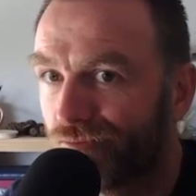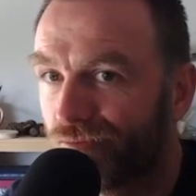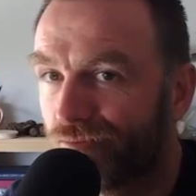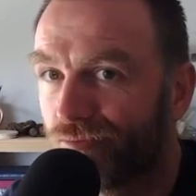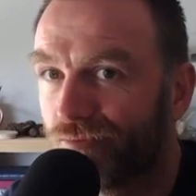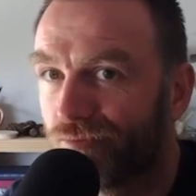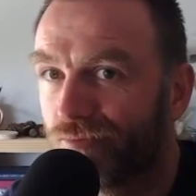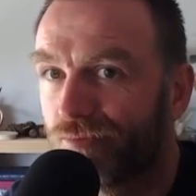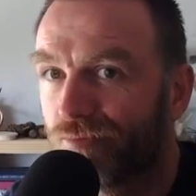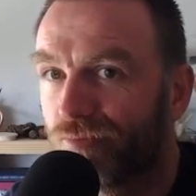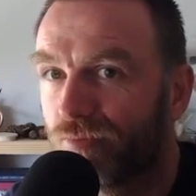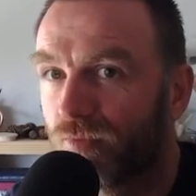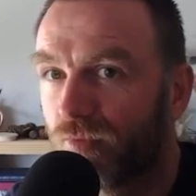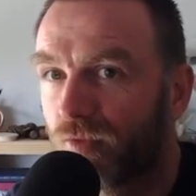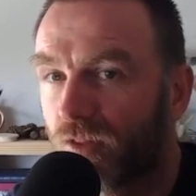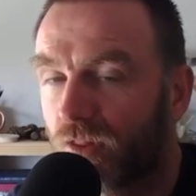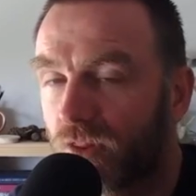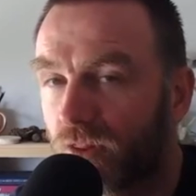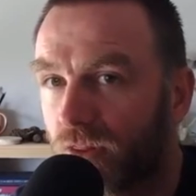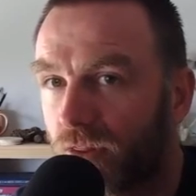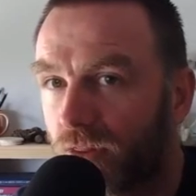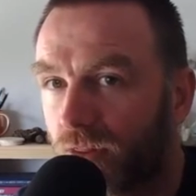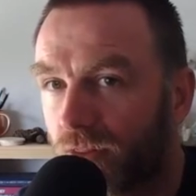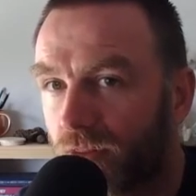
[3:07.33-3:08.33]

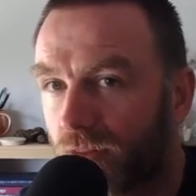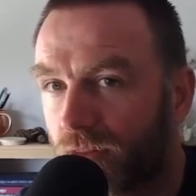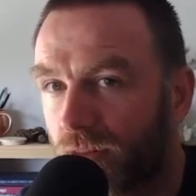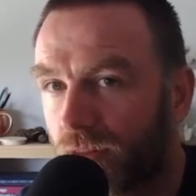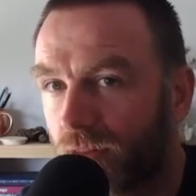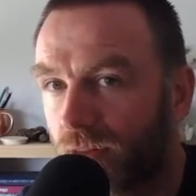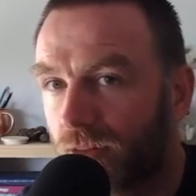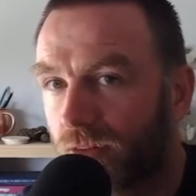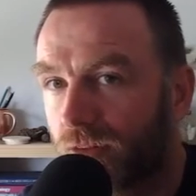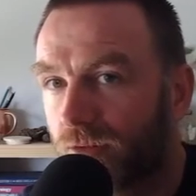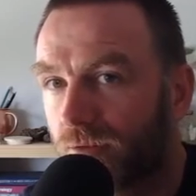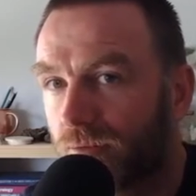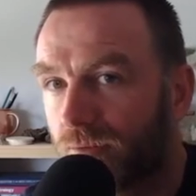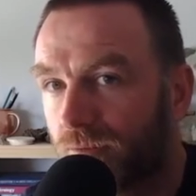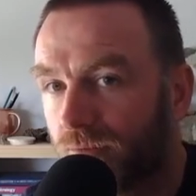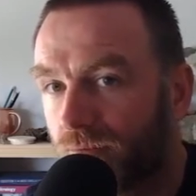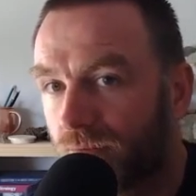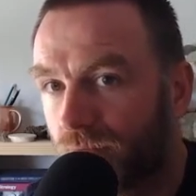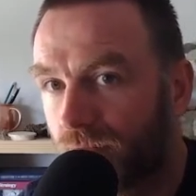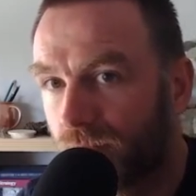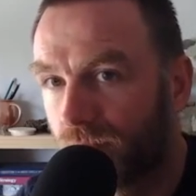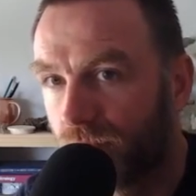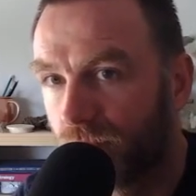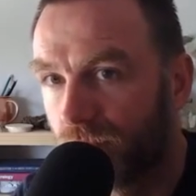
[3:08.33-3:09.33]

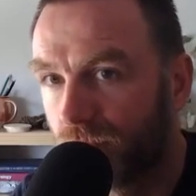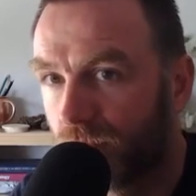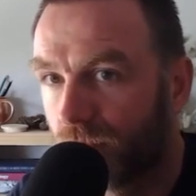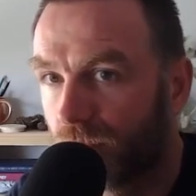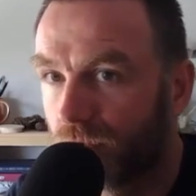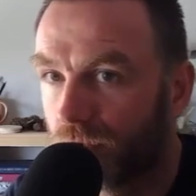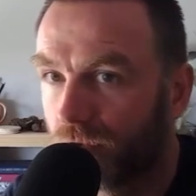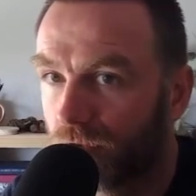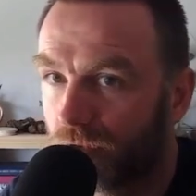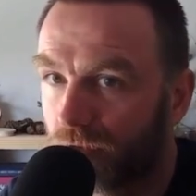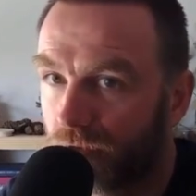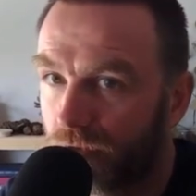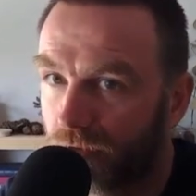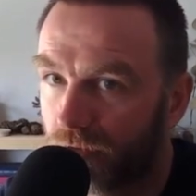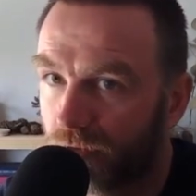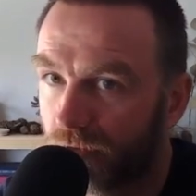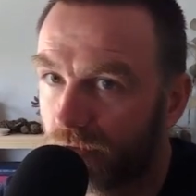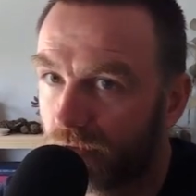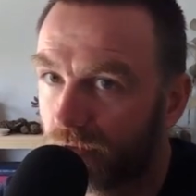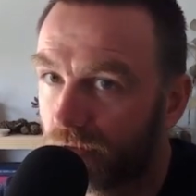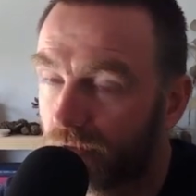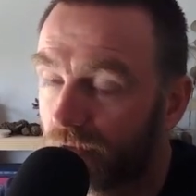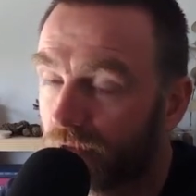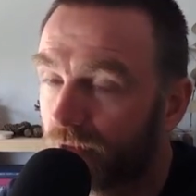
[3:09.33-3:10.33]

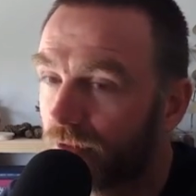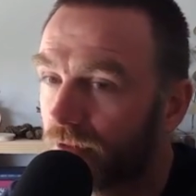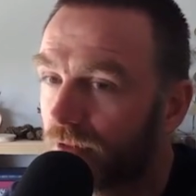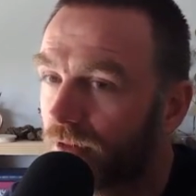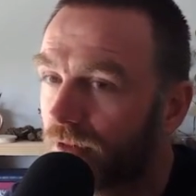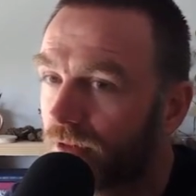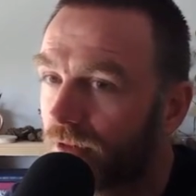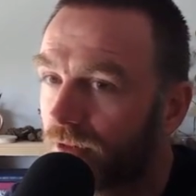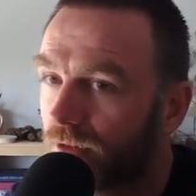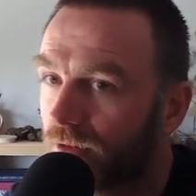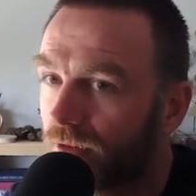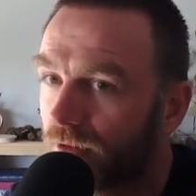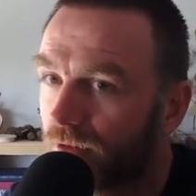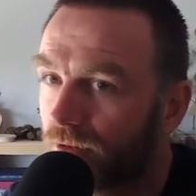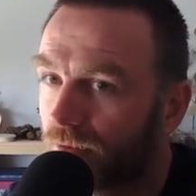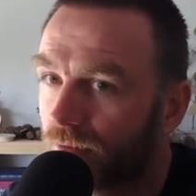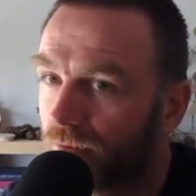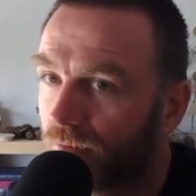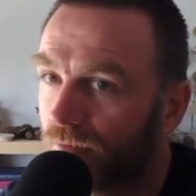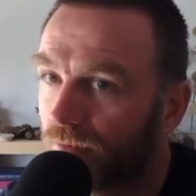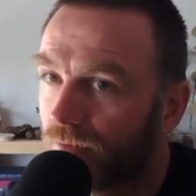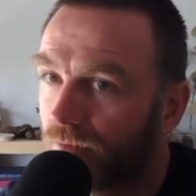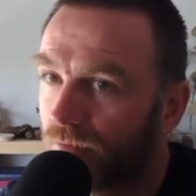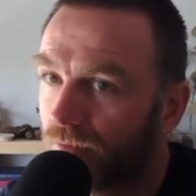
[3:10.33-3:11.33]

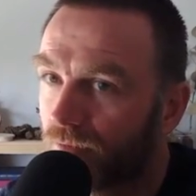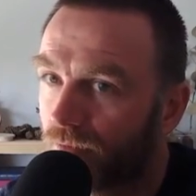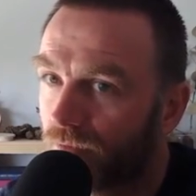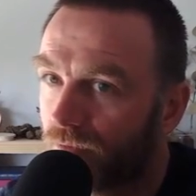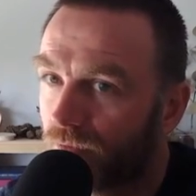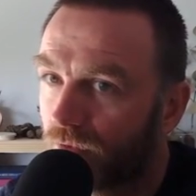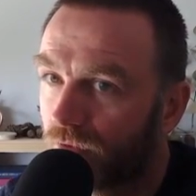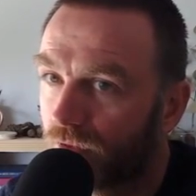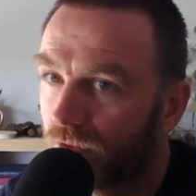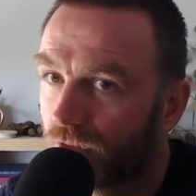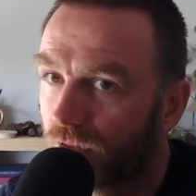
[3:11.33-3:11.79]
(not speaking)